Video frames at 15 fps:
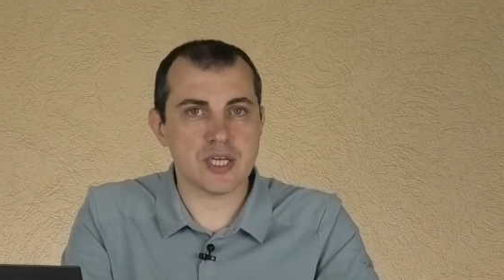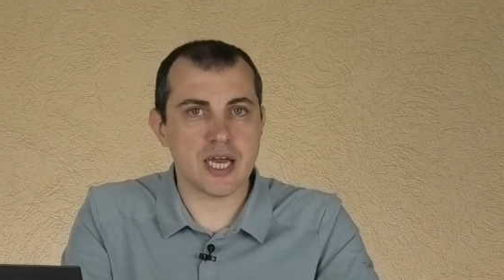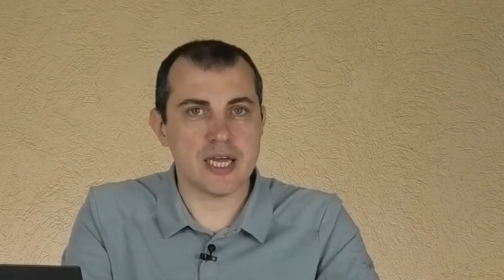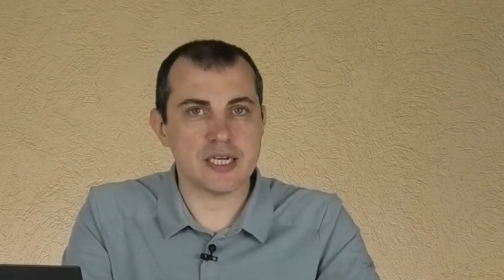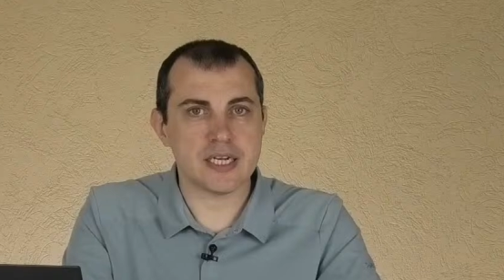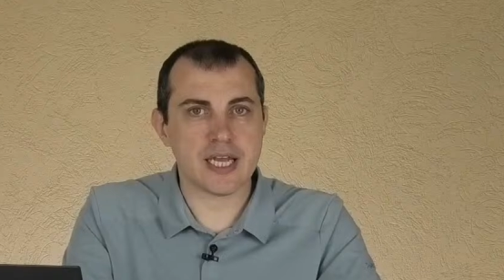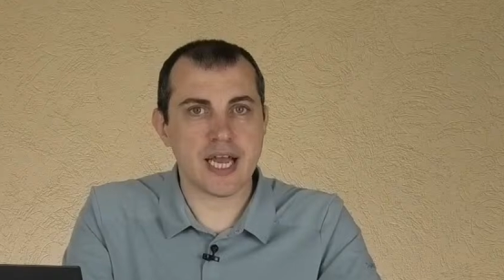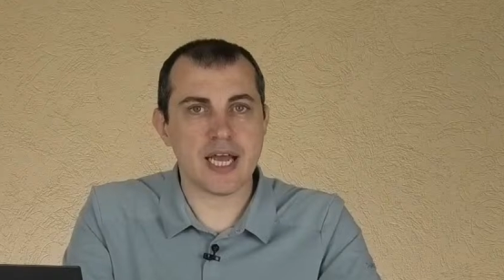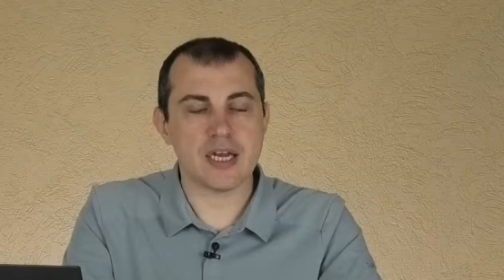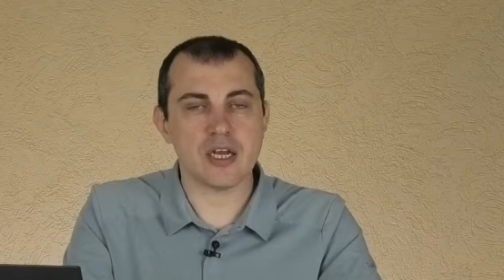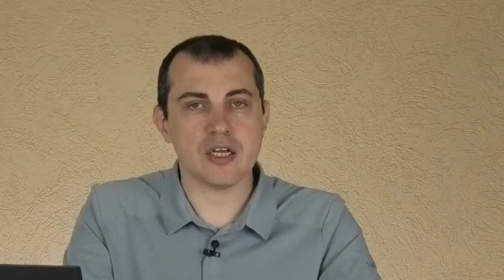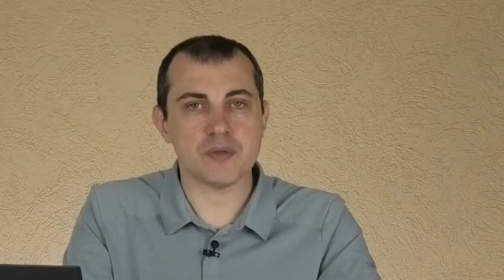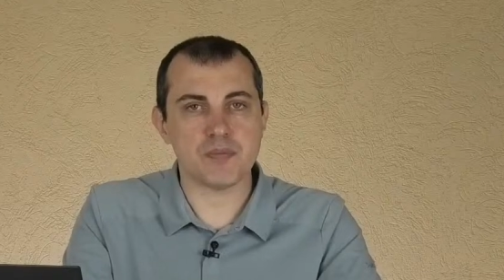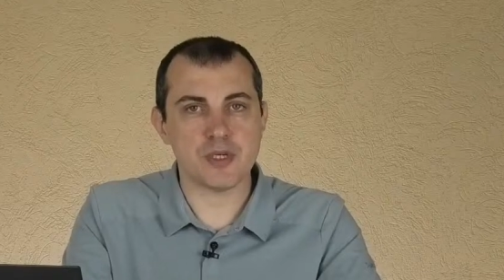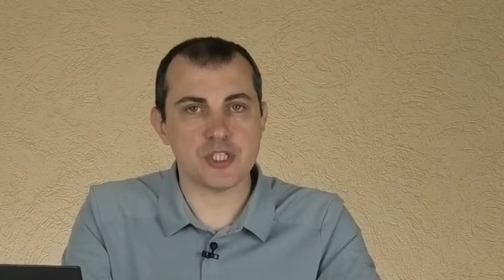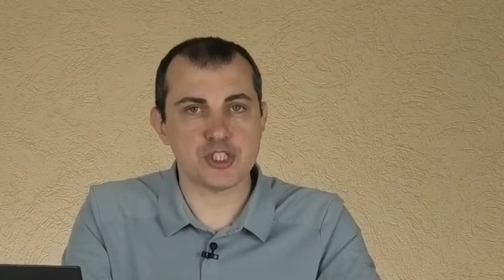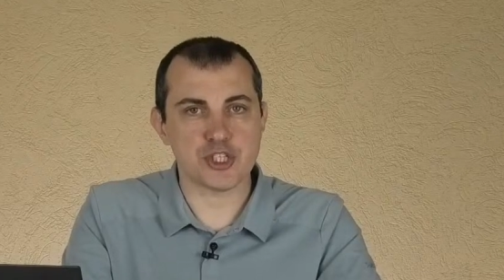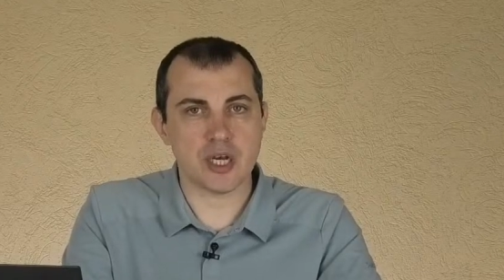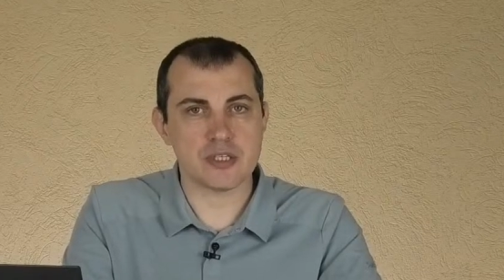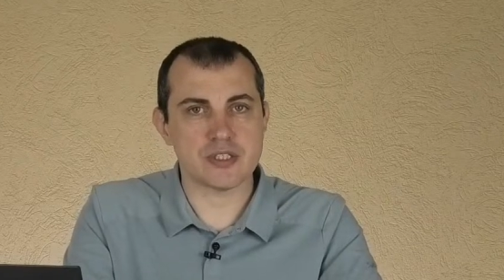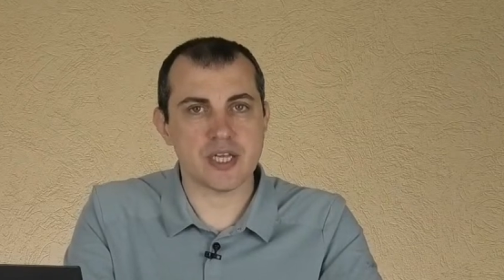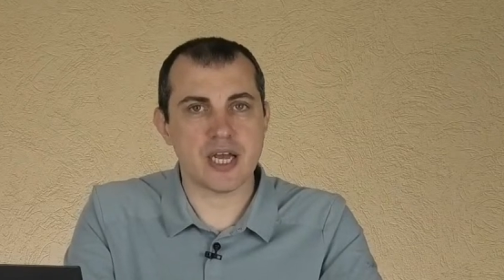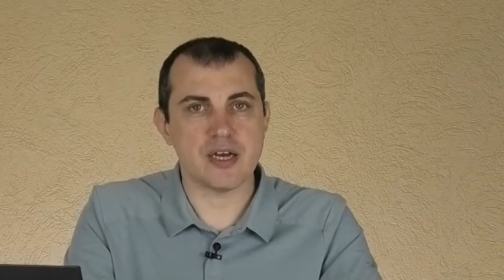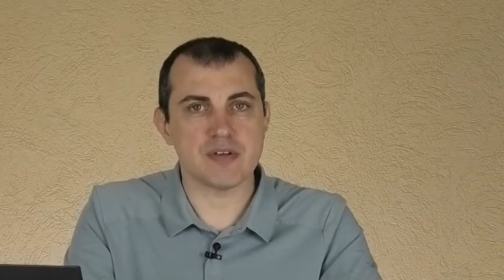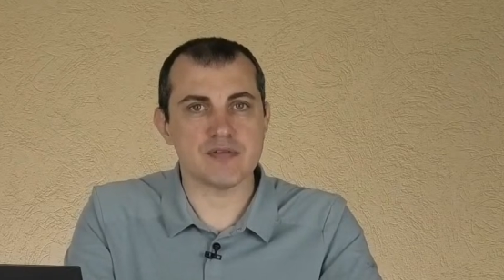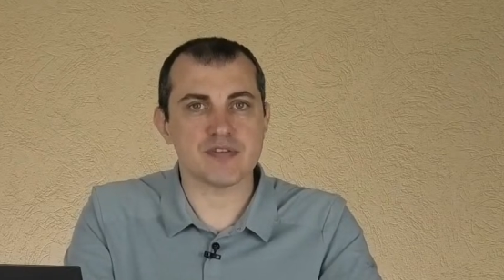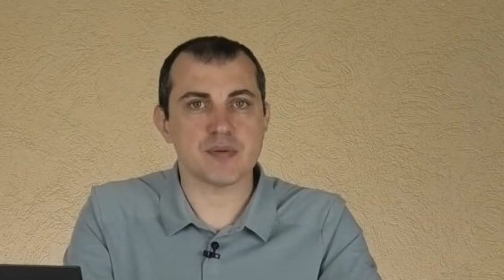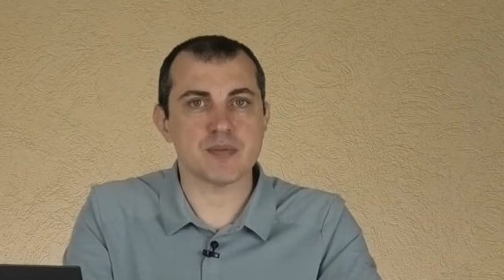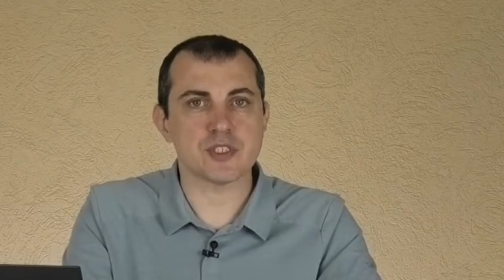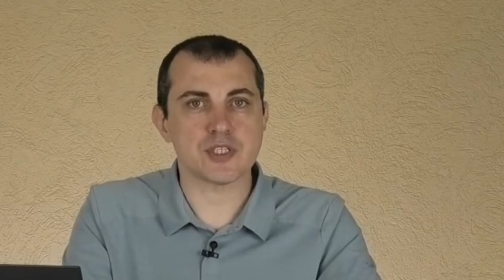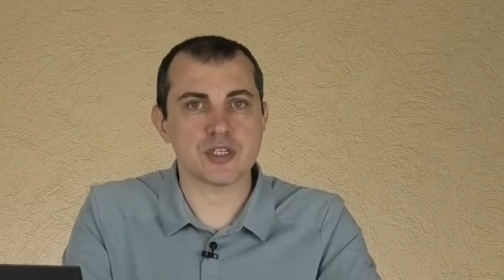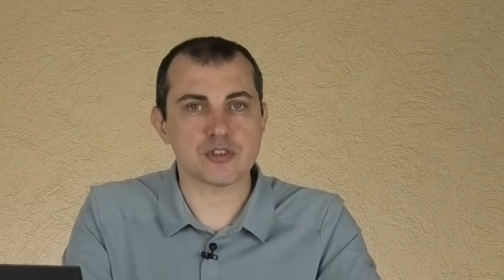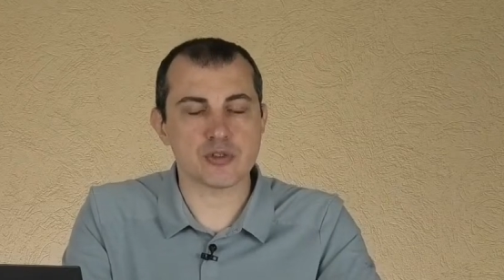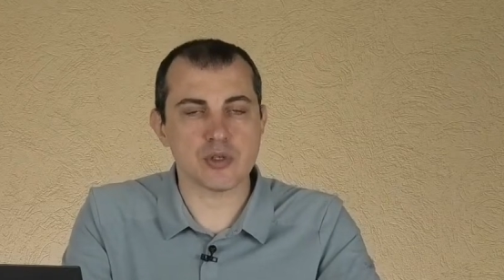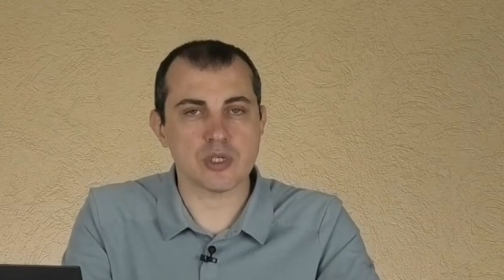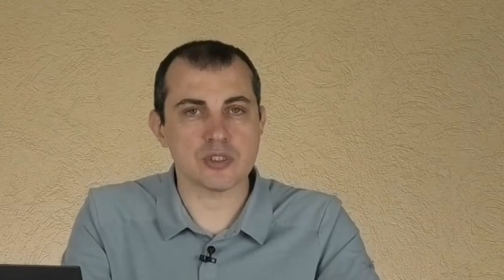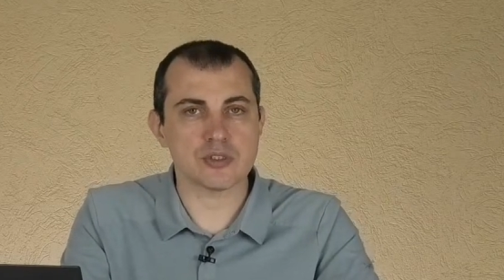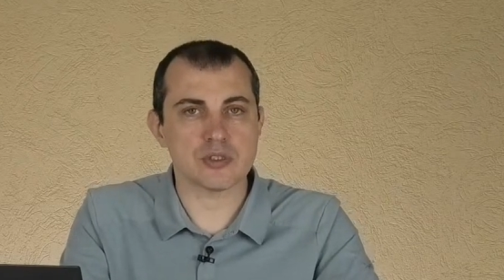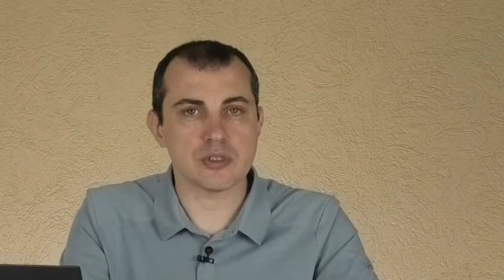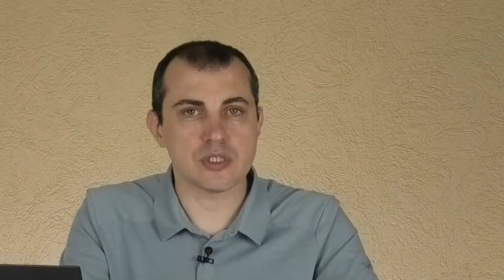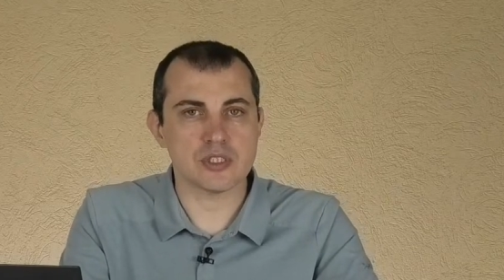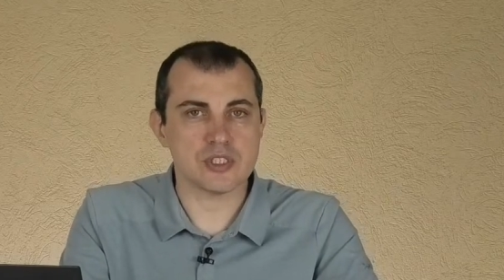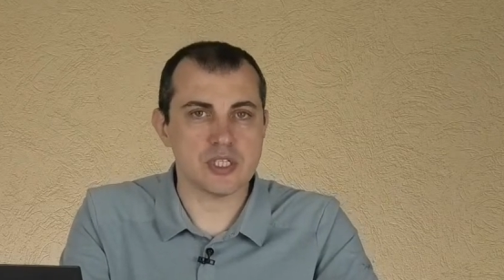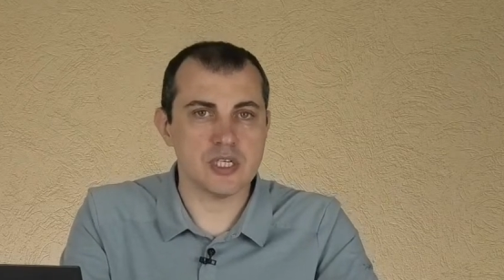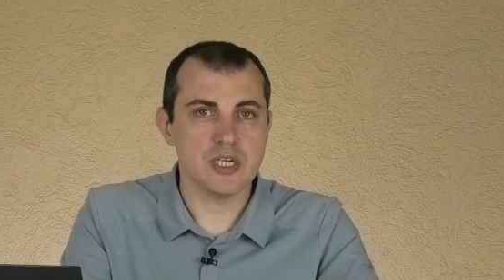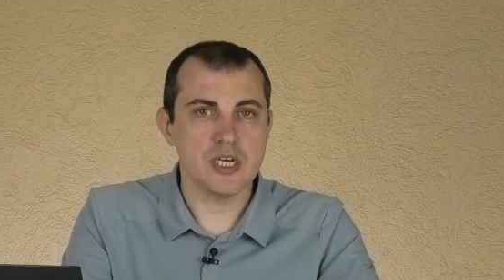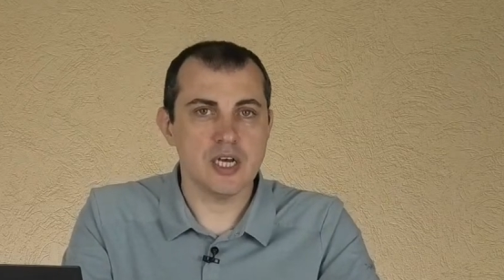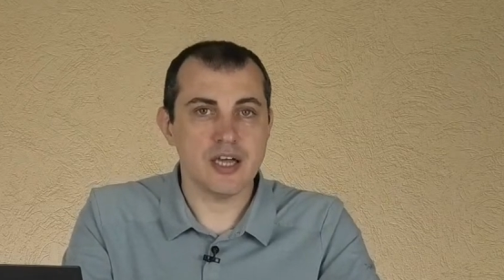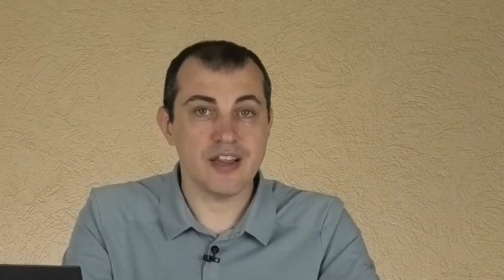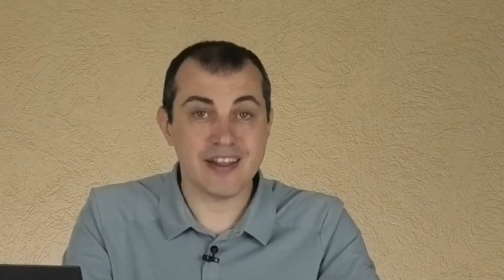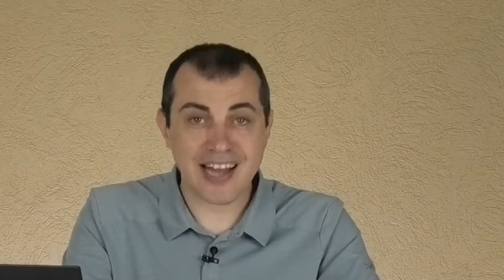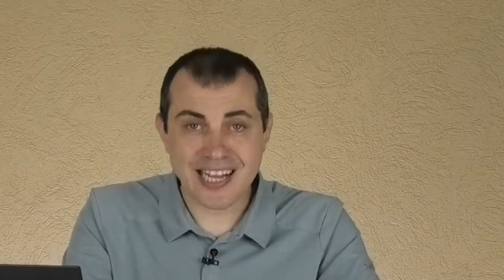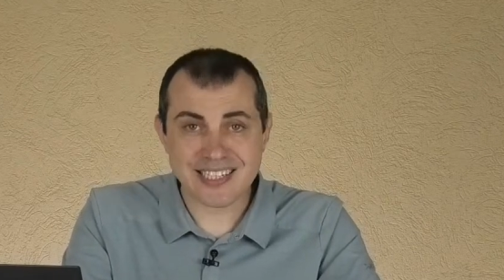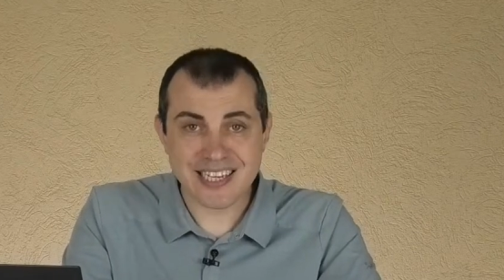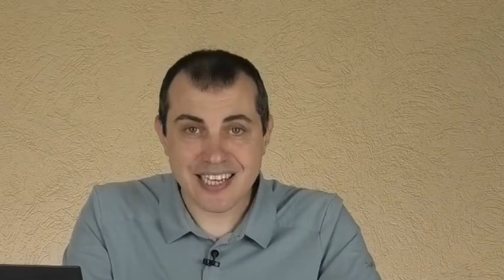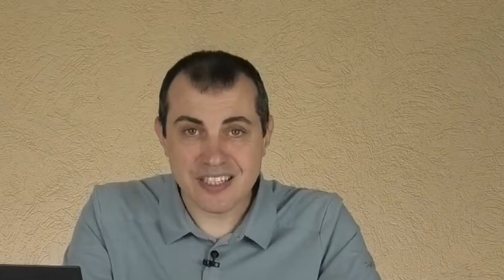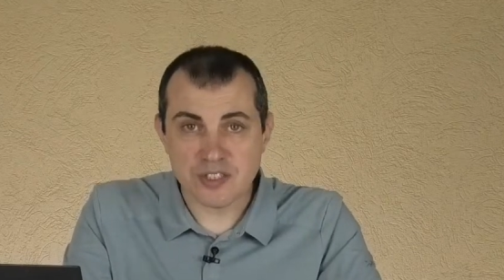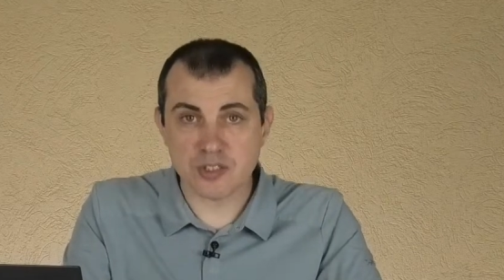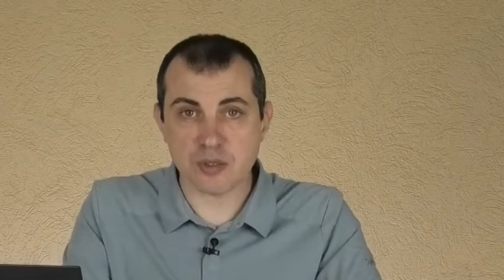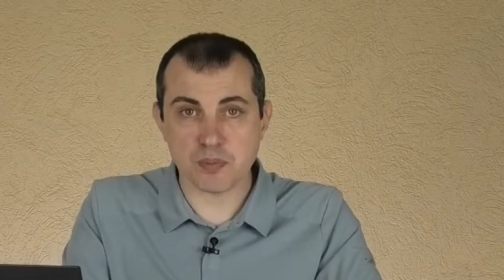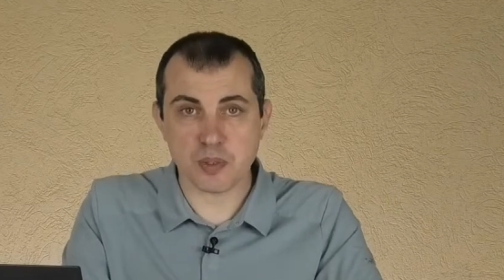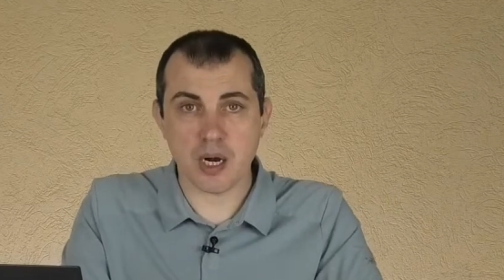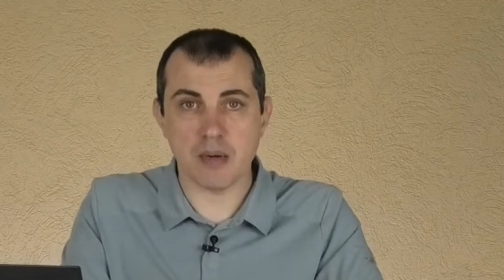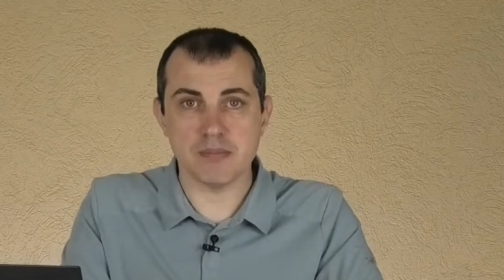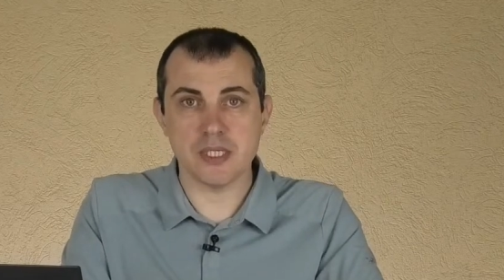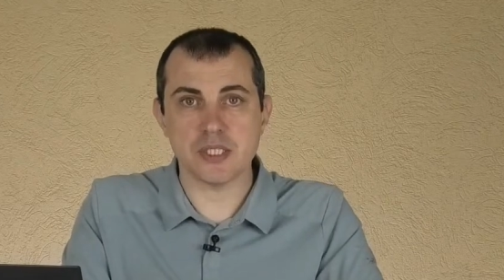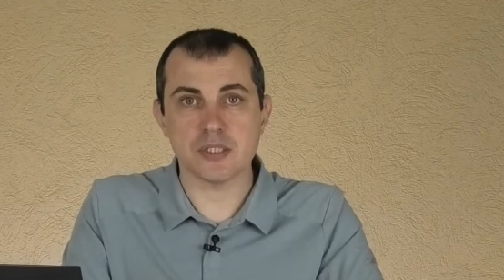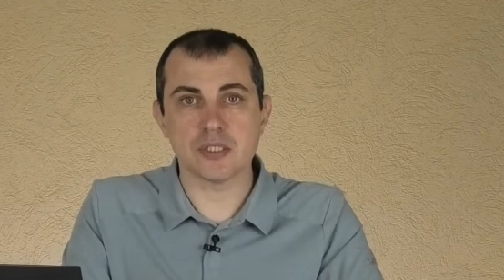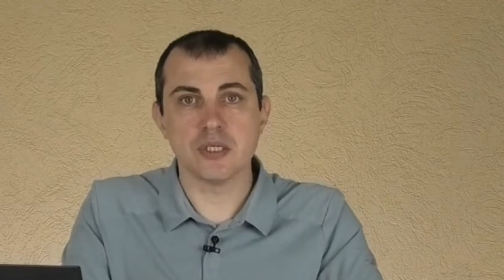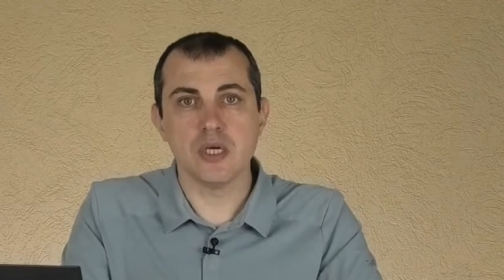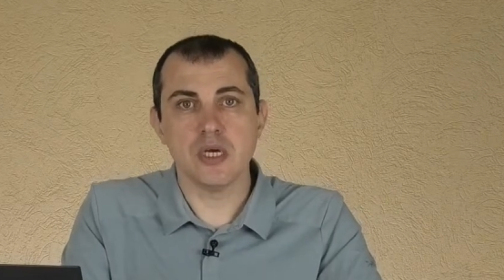and cannot be shut down from a central authority. That is the promise.